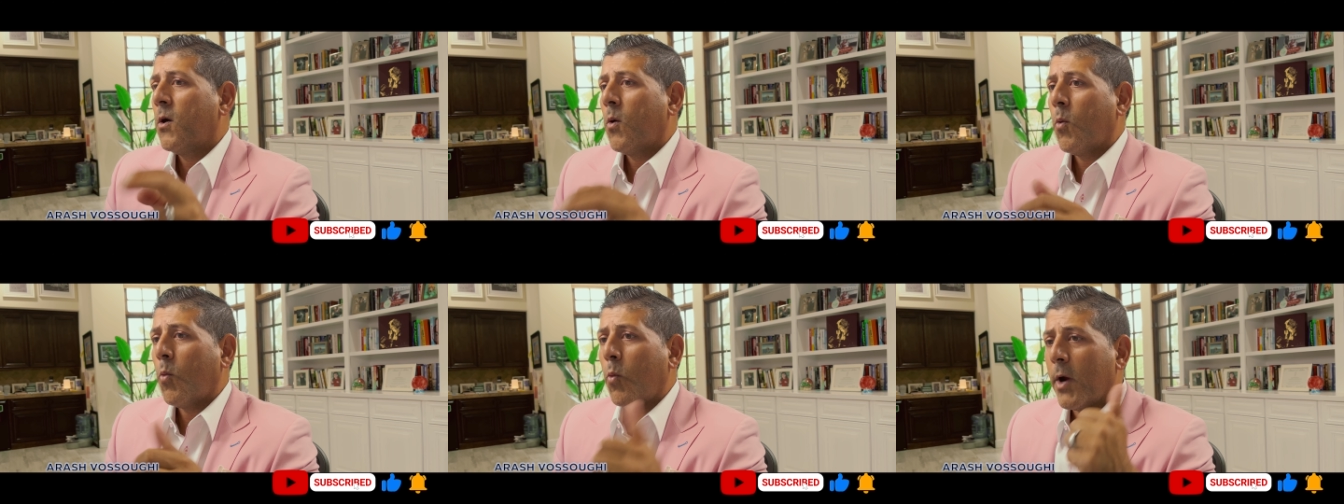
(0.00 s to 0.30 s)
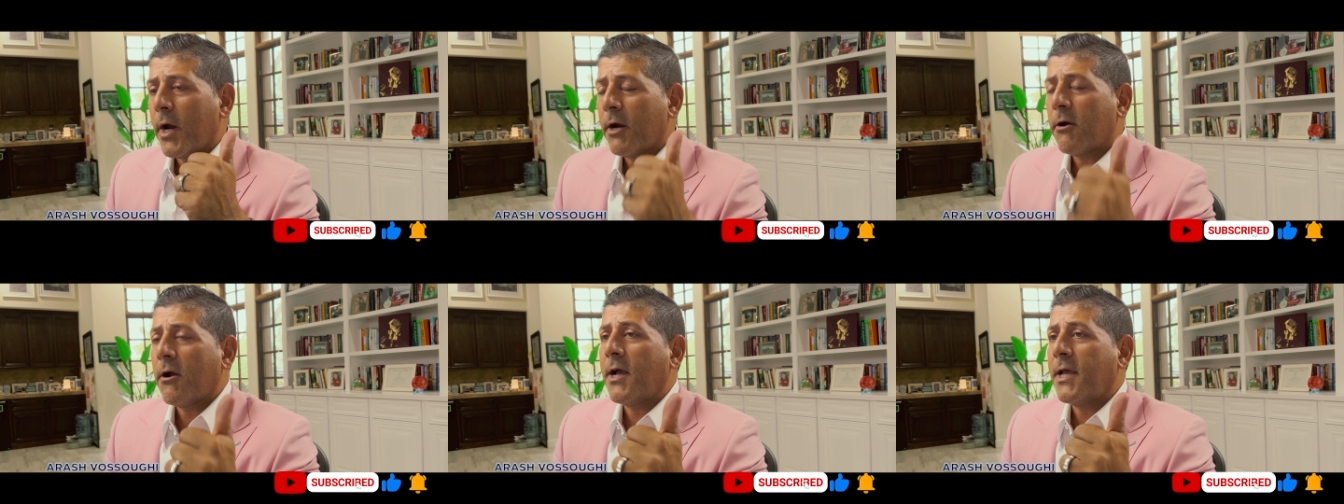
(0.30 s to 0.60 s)

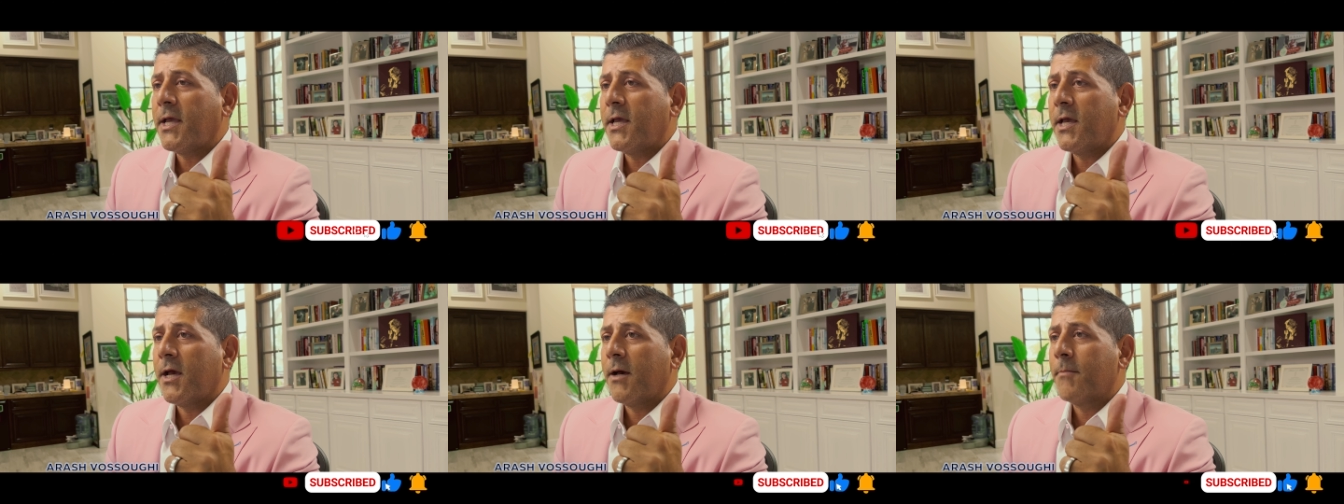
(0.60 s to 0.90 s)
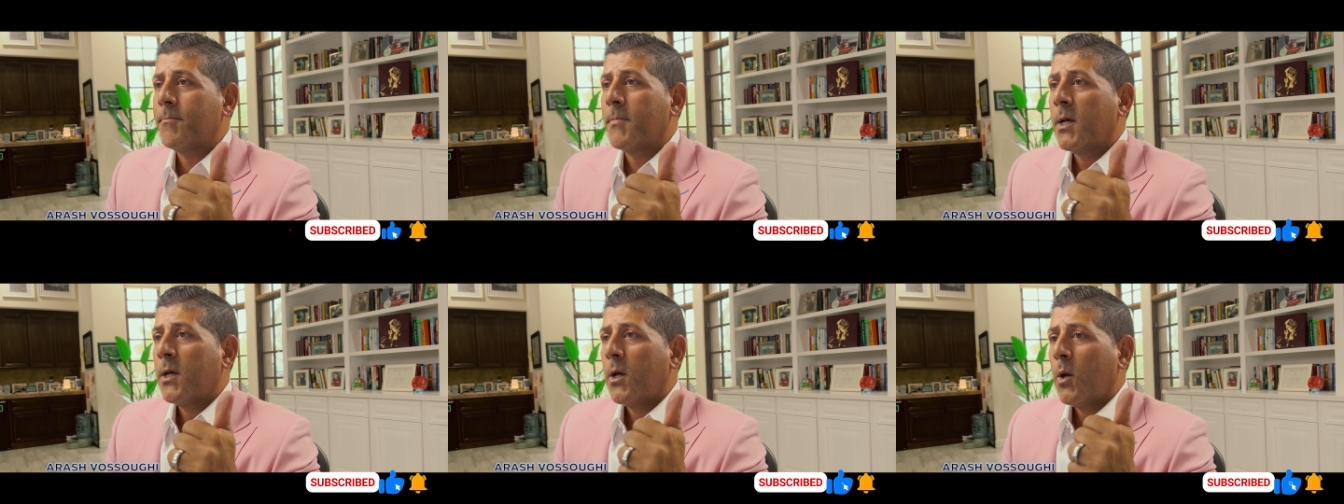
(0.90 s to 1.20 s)
where I
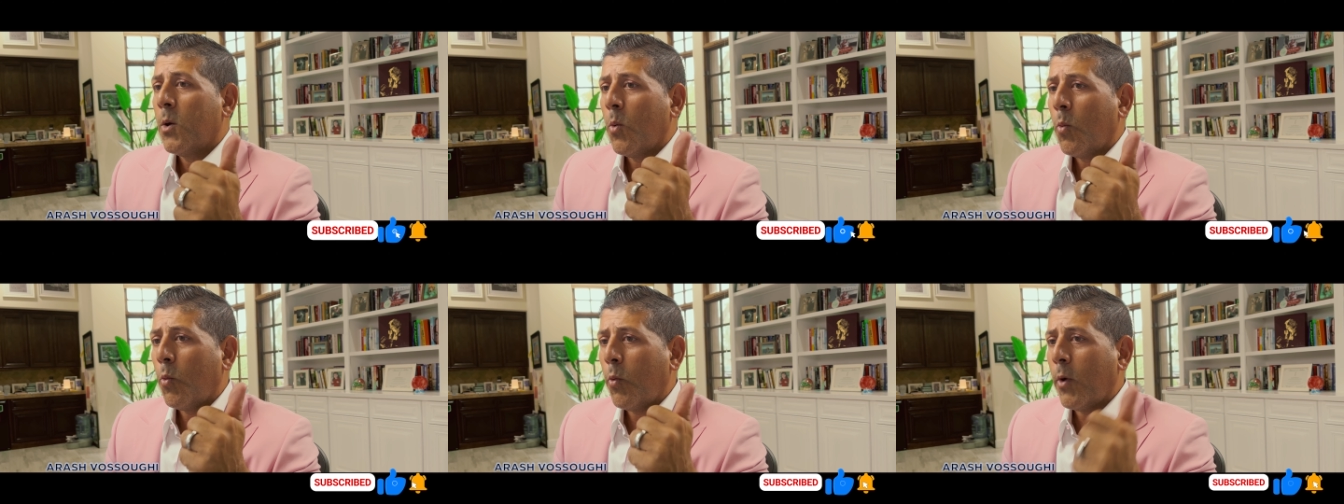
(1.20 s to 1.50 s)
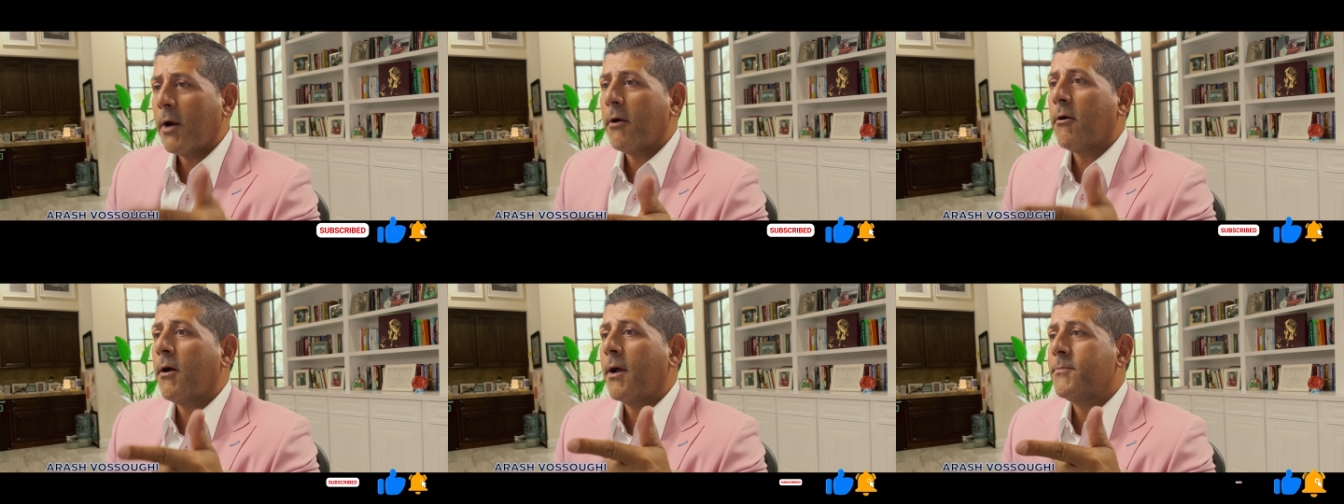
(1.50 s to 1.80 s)
am
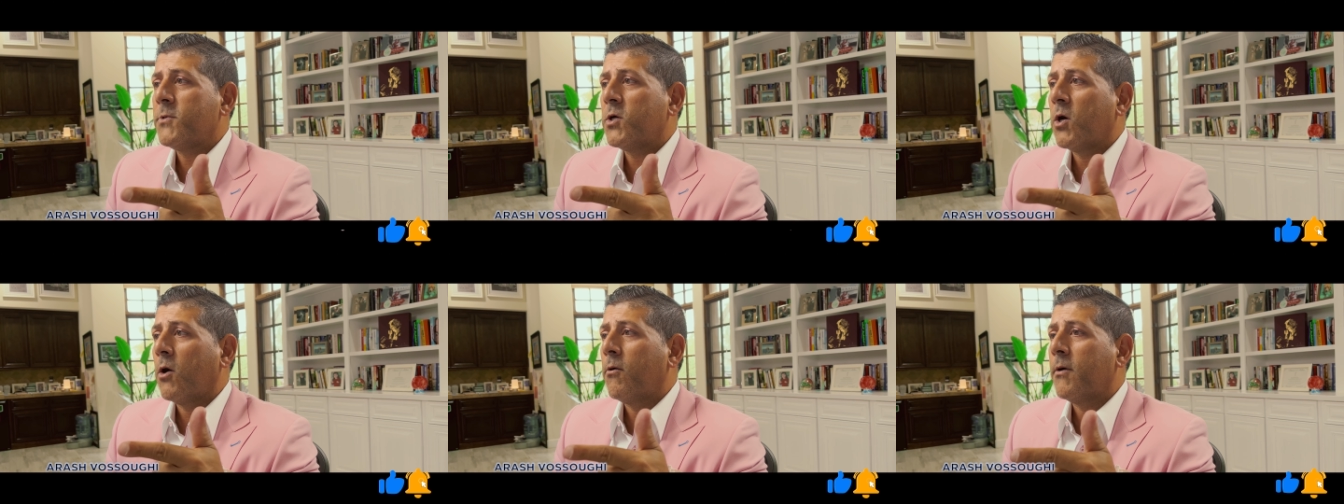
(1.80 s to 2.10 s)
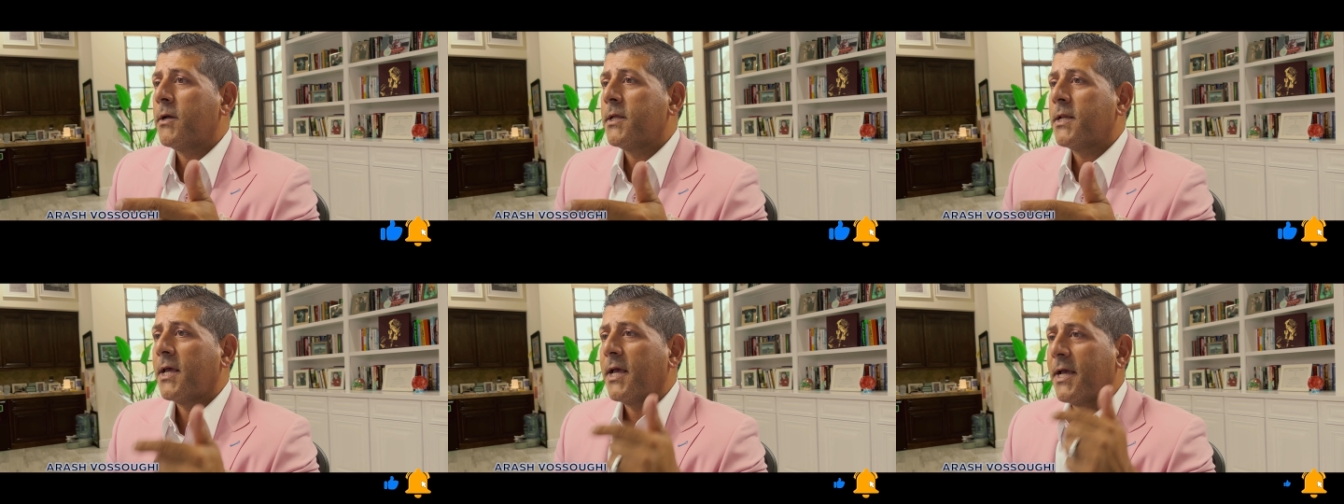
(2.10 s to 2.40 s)
where I'm
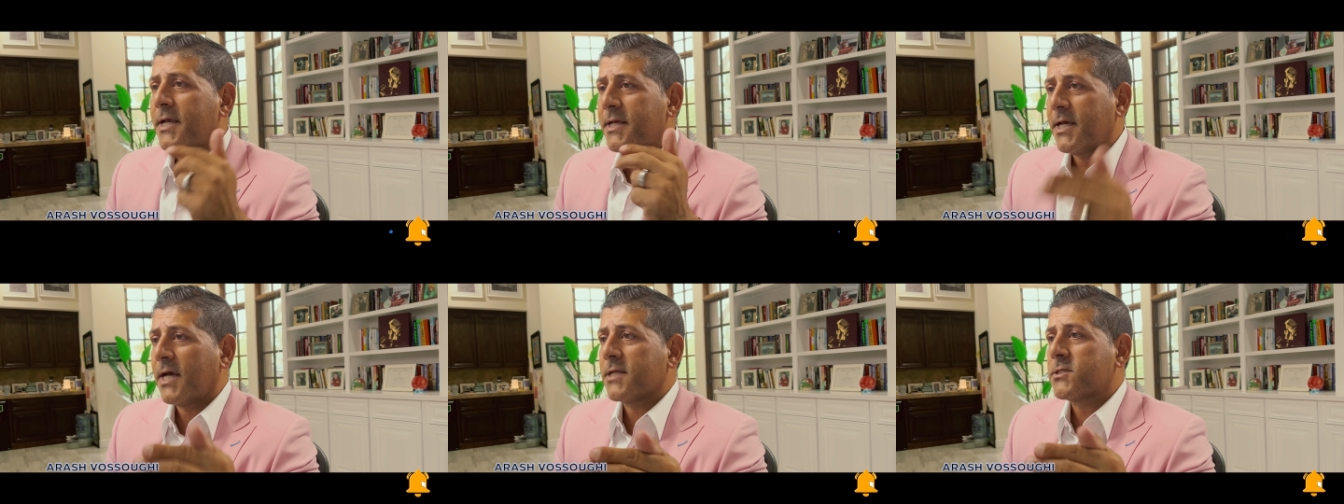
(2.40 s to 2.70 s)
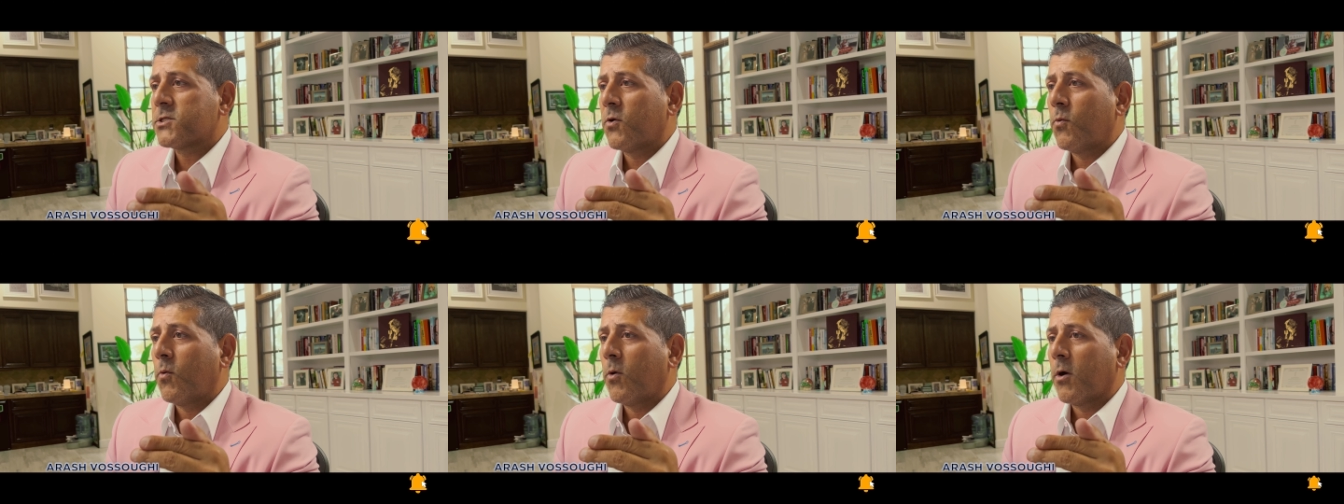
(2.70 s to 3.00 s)
going and get
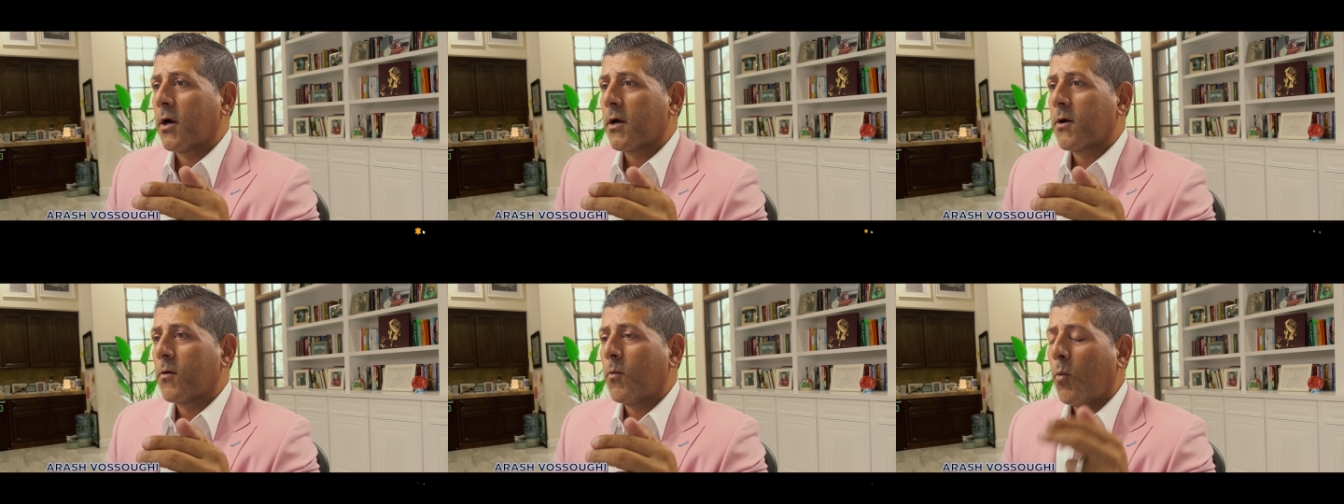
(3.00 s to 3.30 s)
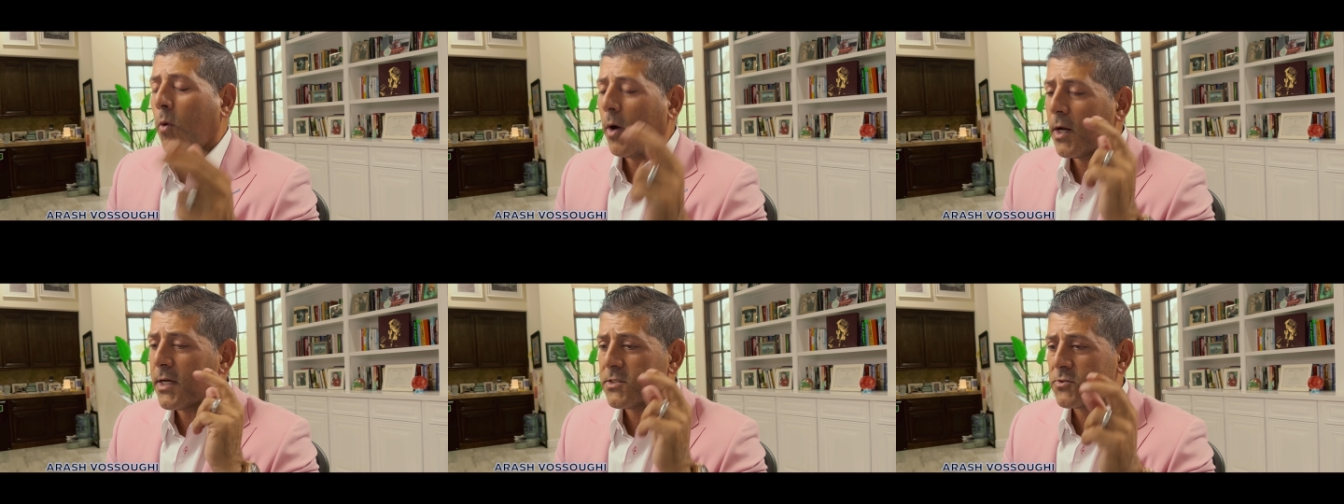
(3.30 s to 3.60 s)
to work.
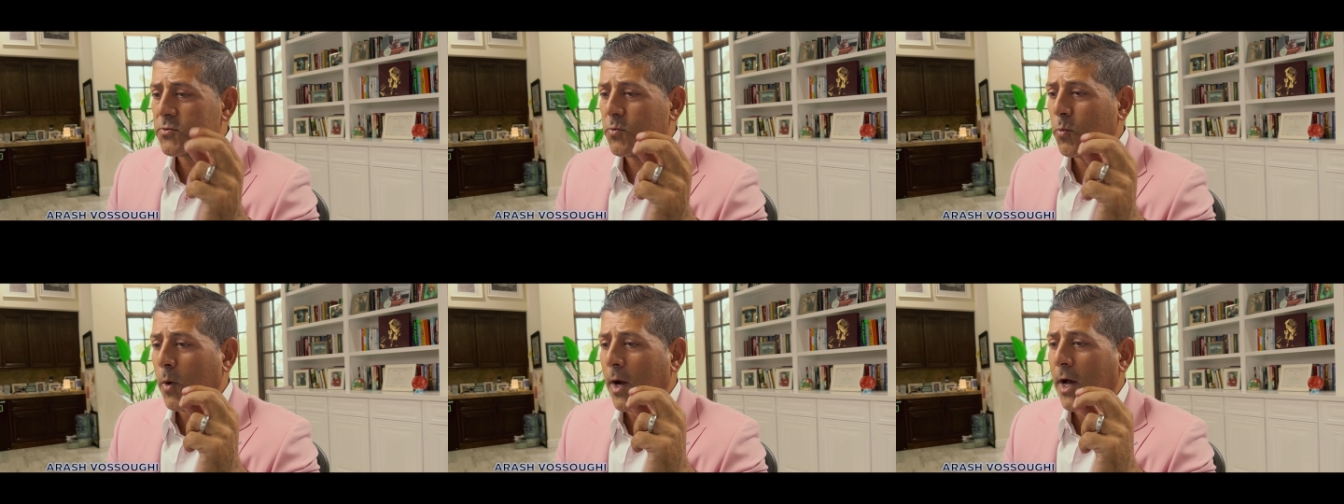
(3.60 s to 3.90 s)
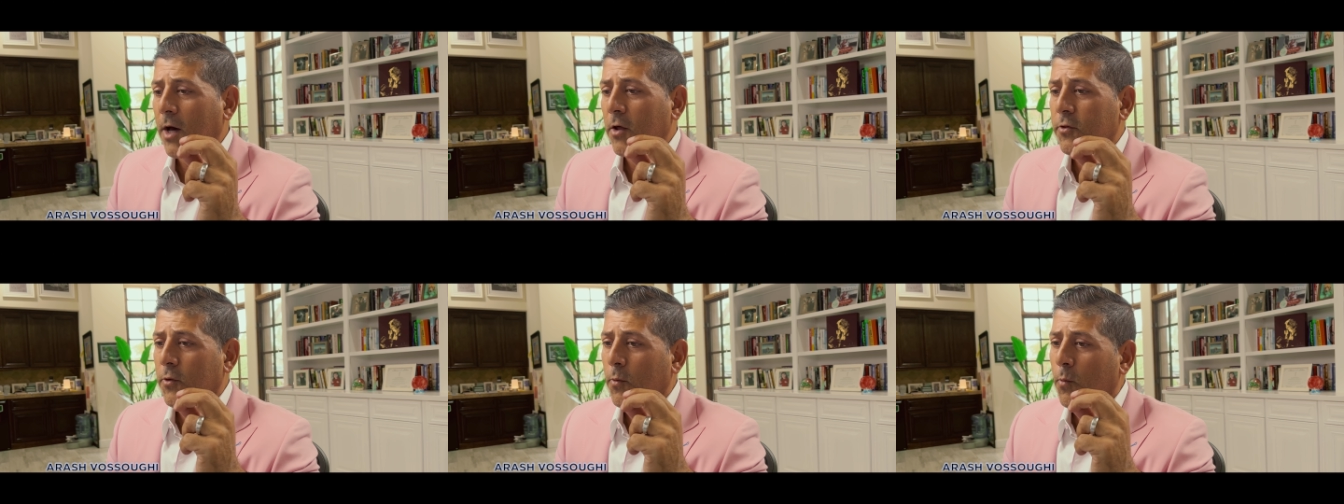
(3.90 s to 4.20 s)
What is
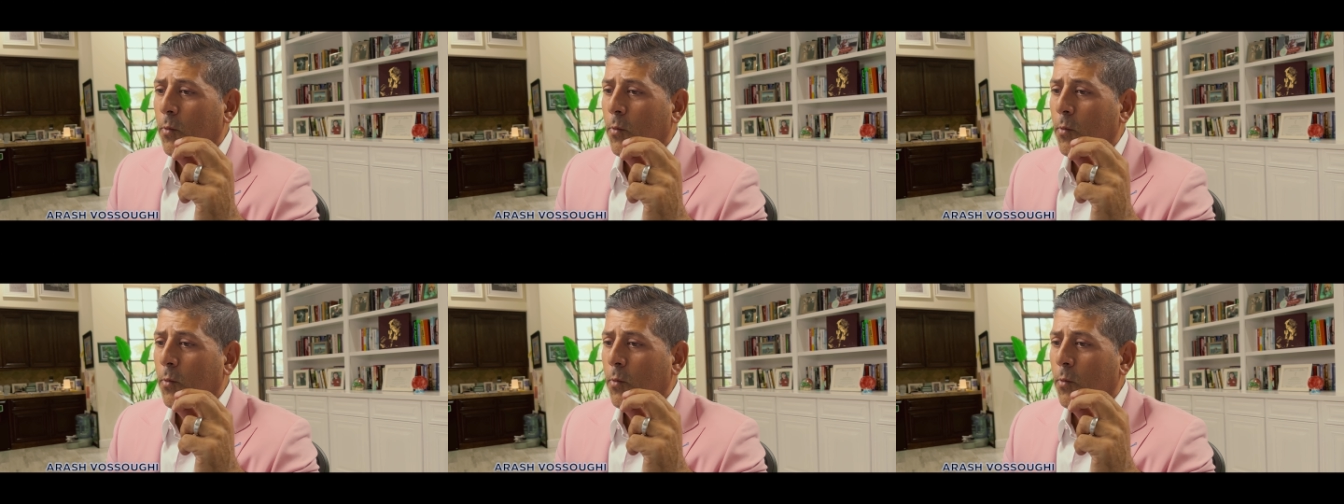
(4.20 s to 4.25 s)
wealth?